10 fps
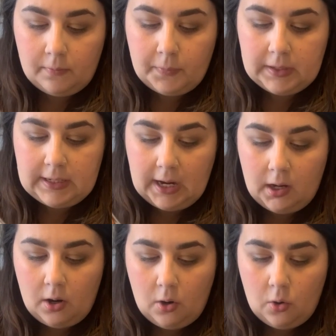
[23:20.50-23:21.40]

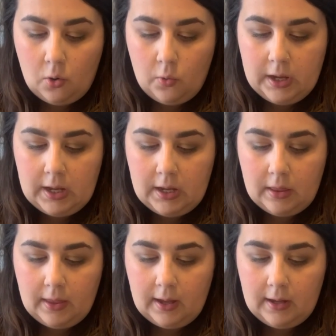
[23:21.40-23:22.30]
potato-y
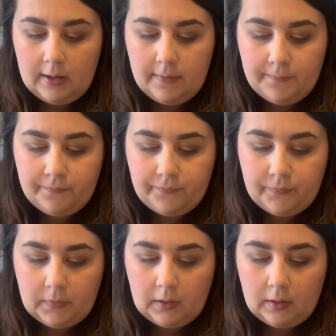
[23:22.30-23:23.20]
thing.
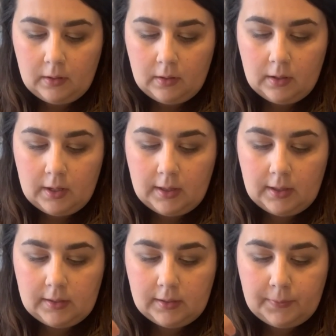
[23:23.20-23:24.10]
And
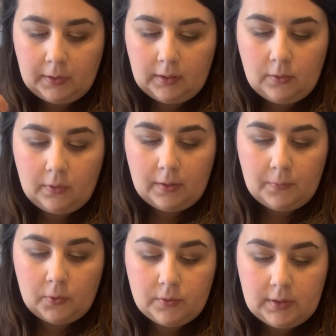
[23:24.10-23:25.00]
this is probably the one I'm
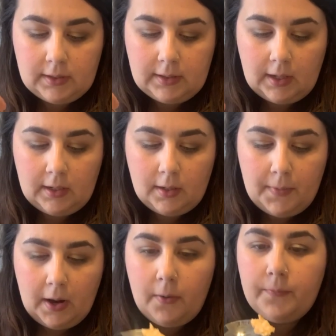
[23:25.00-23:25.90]
most excited
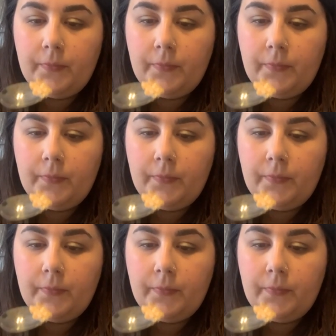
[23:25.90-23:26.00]
about.